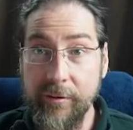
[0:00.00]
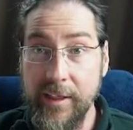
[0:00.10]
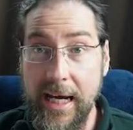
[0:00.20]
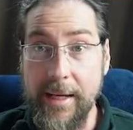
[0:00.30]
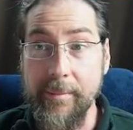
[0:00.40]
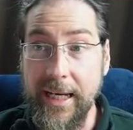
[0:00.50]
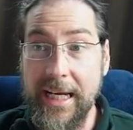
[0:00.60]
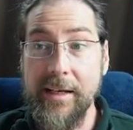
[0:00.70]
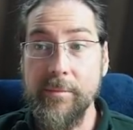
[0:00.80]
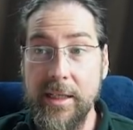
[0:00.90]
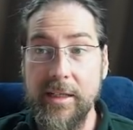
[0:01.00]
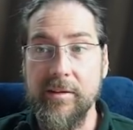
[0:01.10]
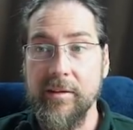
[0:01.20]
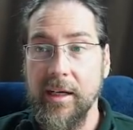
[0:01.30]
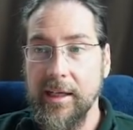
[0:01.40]
of time. 8
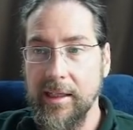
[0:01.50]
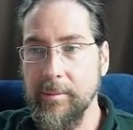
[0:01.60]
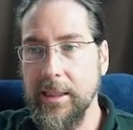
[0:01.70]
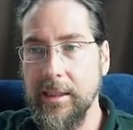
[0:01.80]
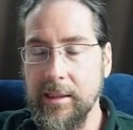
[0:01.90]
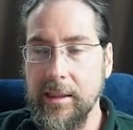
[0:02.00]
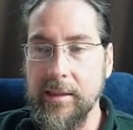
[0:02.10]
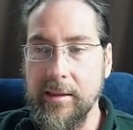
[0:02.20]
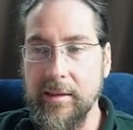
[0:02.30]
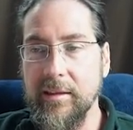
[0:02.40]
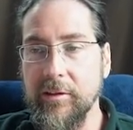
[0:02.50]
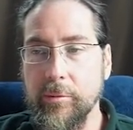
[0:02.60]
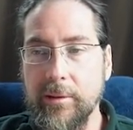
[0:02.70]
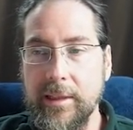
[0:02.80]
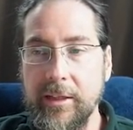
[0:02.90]
minutes, I mean, in this
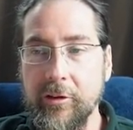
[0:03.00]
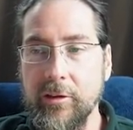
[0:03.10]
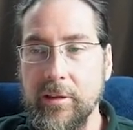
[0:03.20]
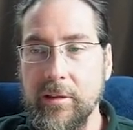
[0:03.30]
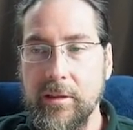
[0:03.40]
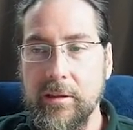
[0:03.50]
relation,